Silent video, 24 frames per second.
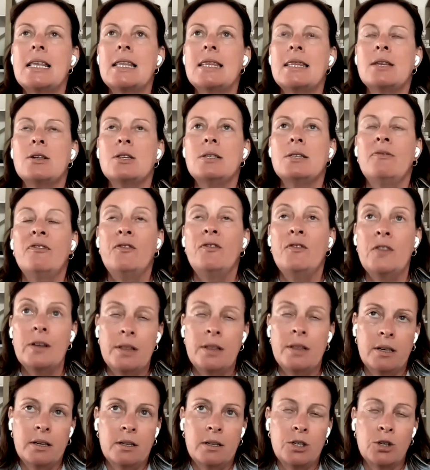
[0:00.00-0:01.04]

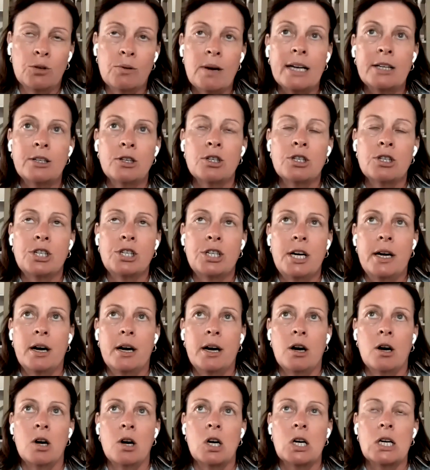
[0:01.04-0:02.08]
the director's
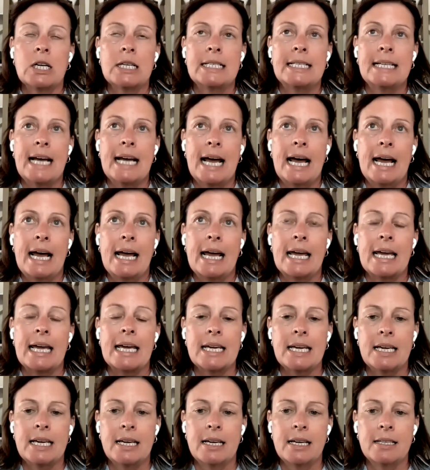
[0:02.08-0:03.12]
chair day
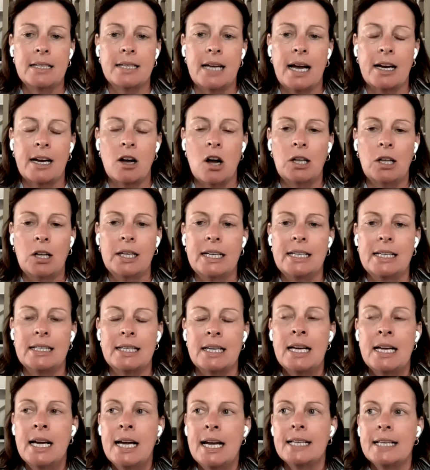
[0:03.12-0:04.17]
is, I call it,